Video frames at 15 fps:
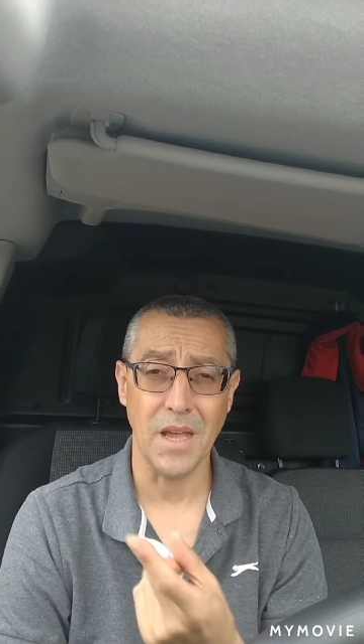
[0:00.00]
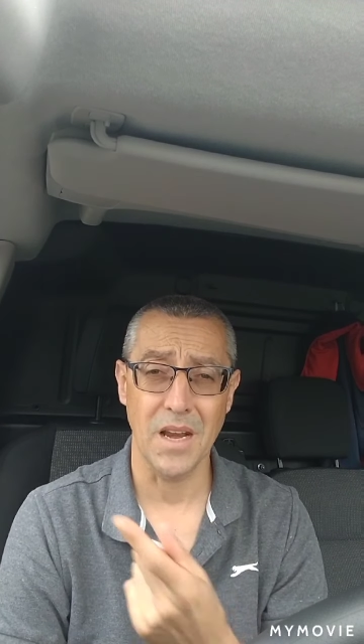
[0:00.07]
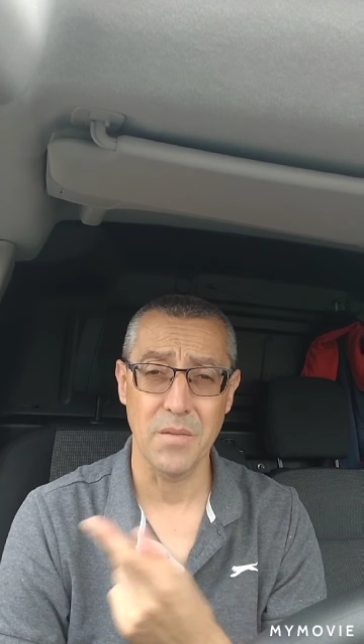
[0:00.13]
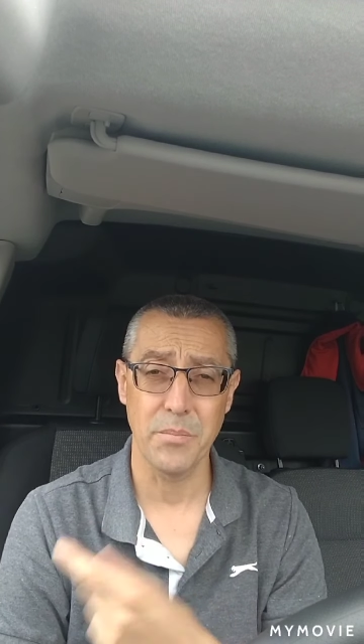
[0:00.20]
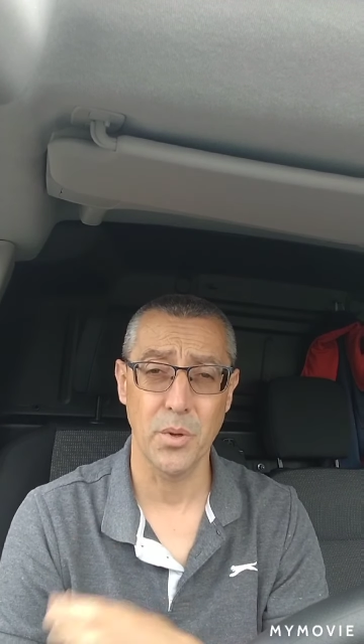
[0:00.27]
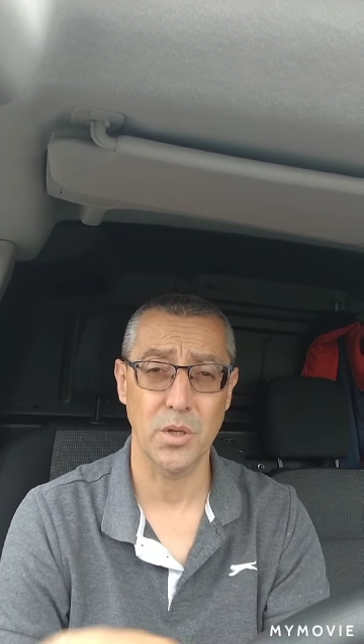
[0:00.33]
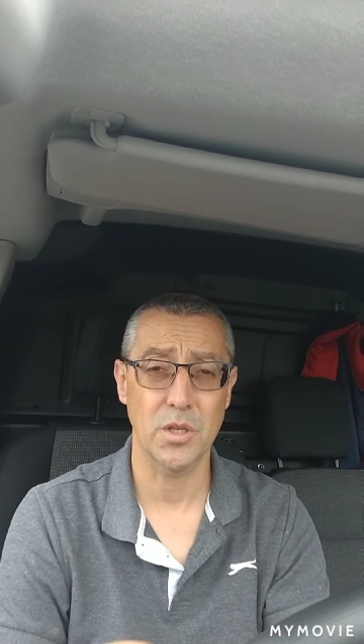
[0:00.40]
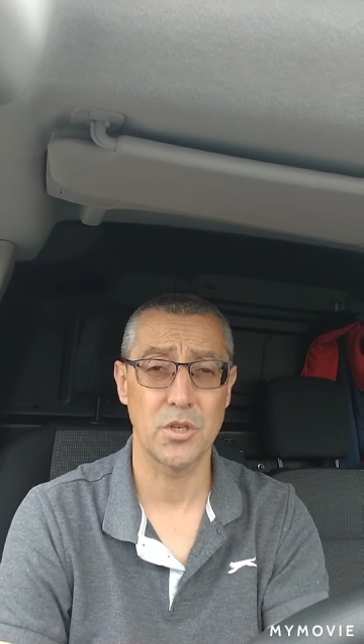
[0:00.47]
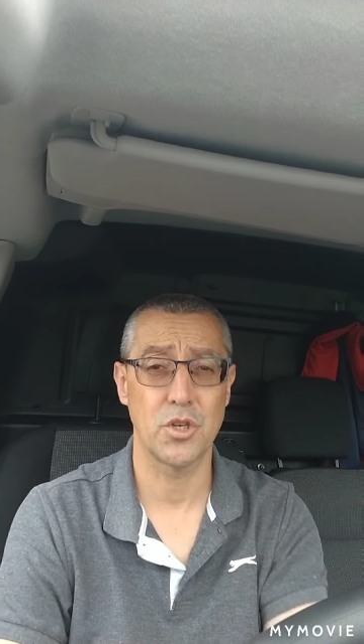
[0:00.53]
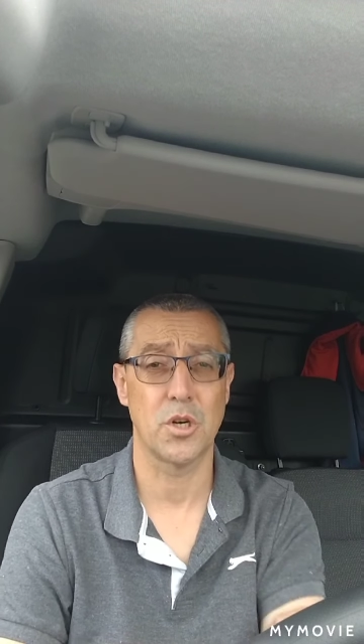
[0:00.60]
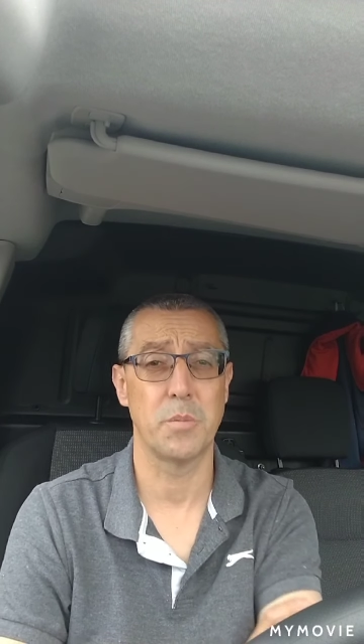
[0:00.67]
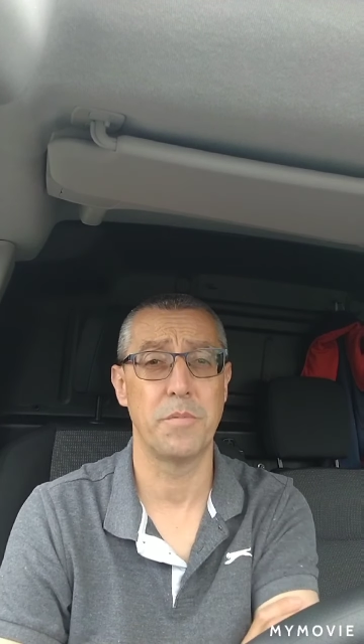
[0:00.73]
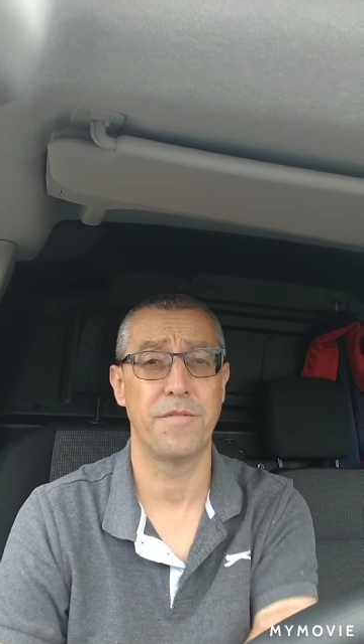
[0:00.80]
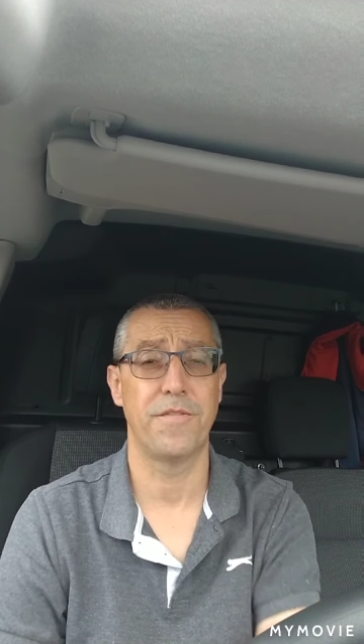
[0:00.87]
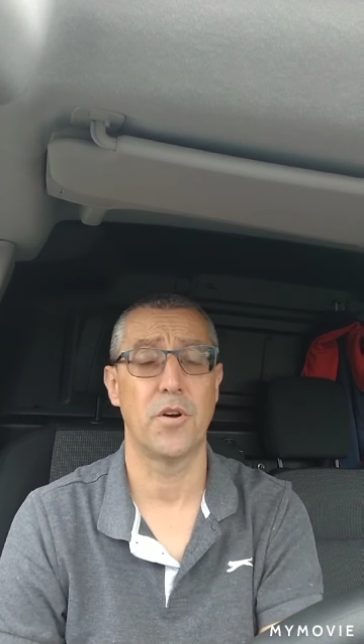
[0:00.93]
and I booked a
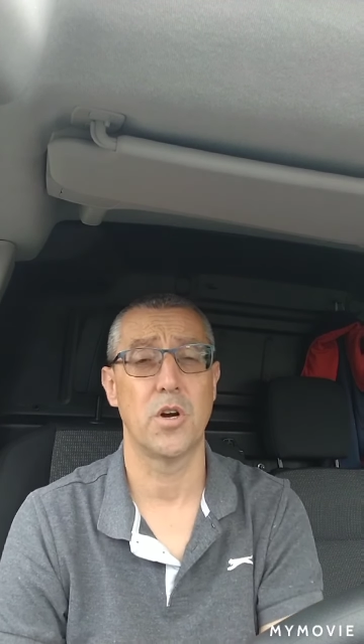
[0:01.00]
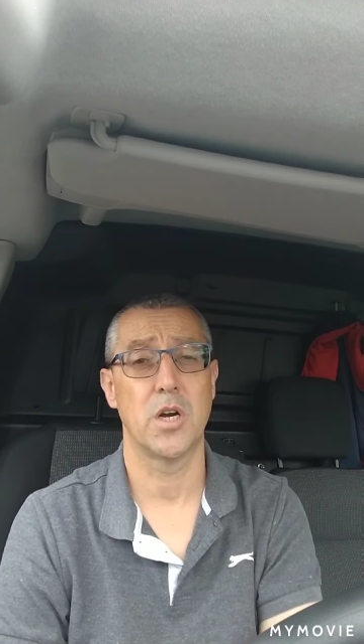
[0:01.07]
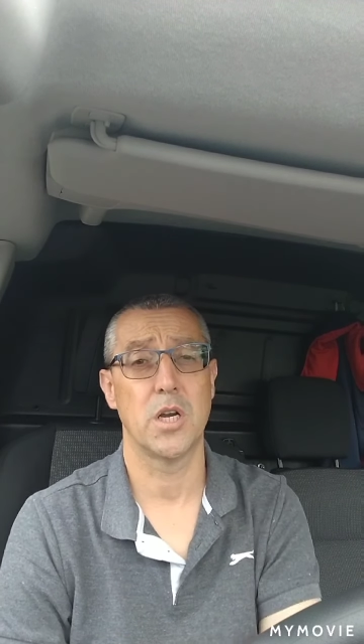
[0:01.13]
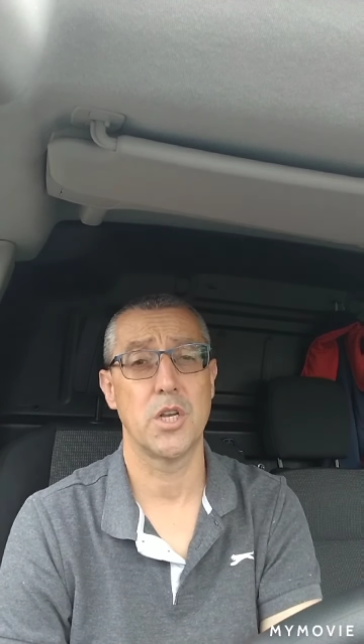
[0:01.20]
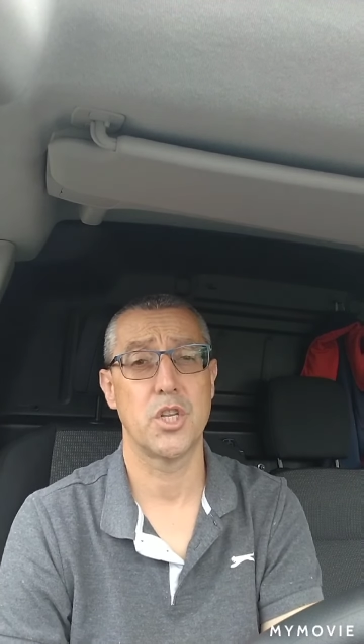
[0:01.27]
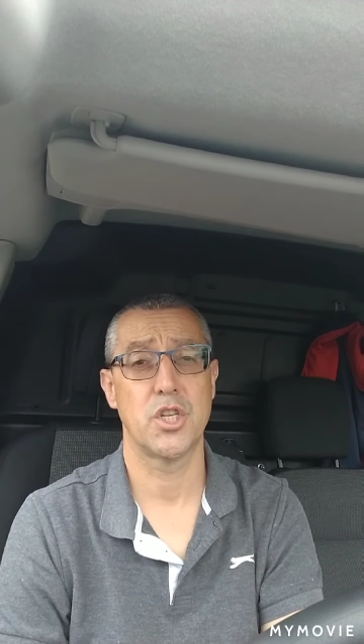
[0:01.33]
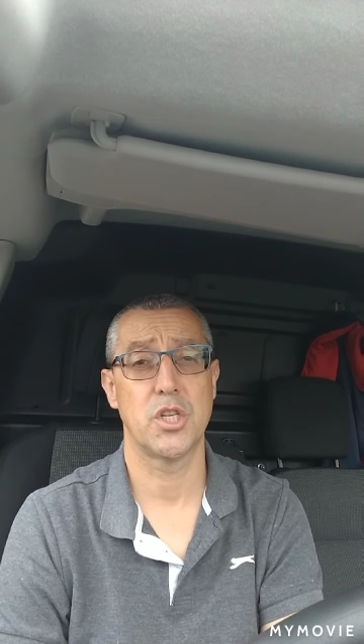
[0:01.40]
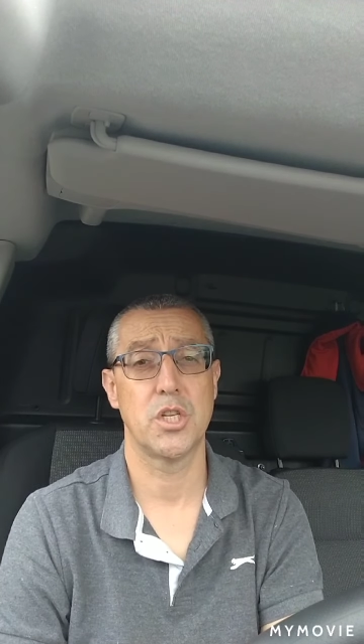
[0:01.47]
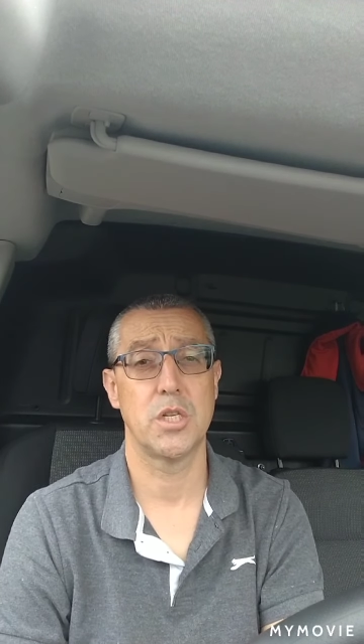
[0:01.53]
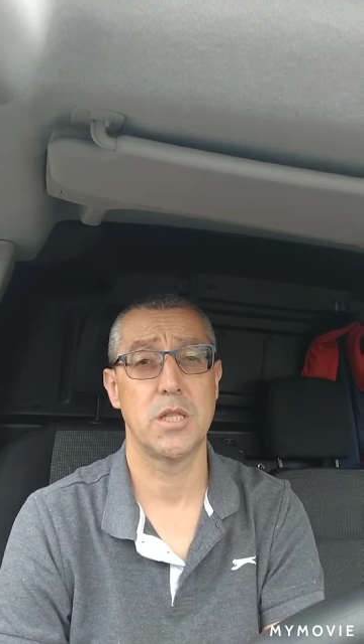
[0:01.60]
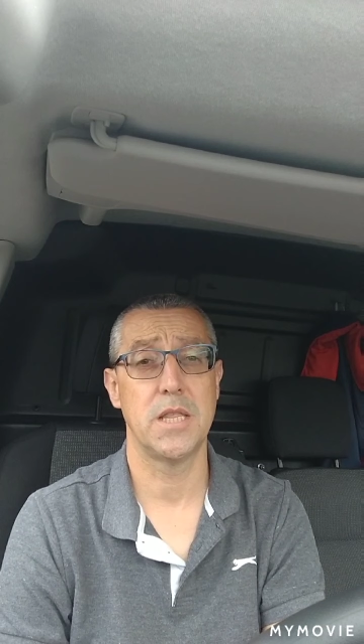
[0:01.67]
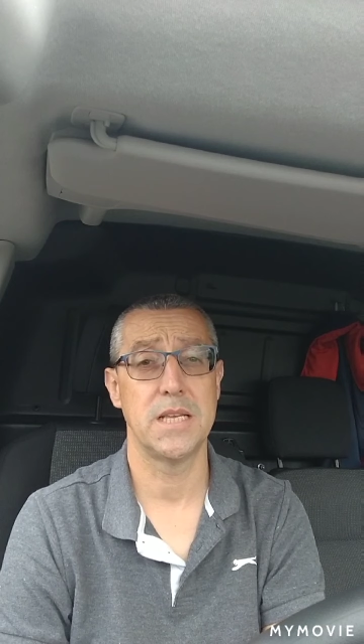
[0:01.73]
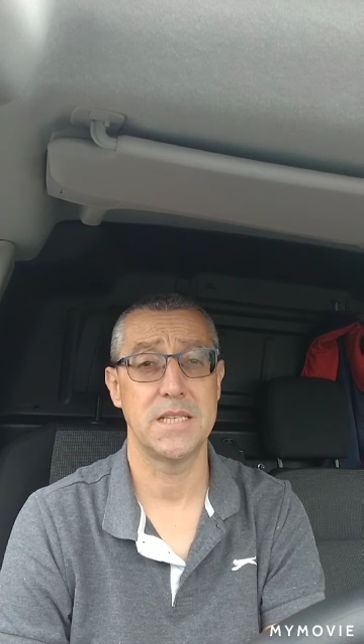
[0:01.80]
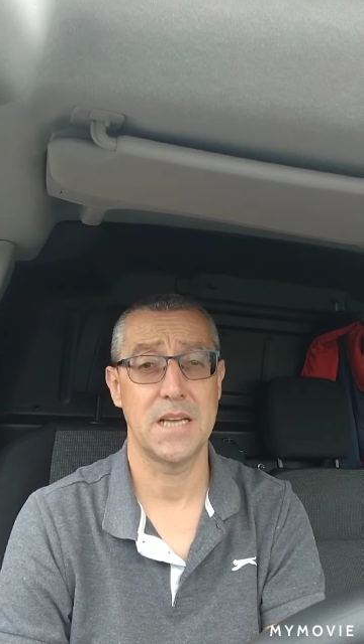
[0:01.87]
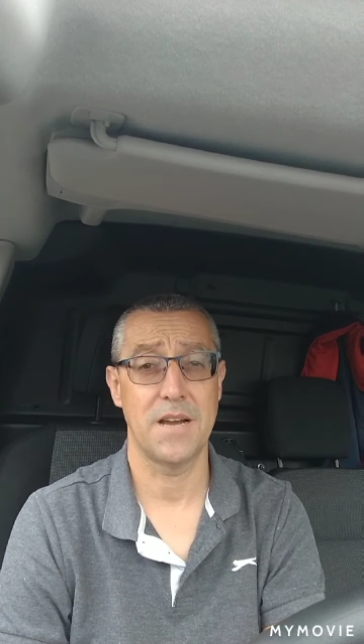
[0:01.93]
job for
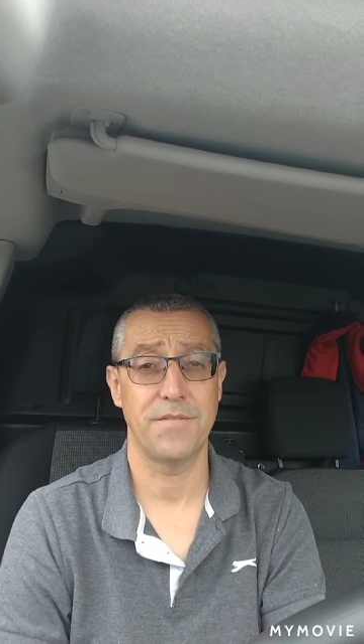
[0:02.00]
this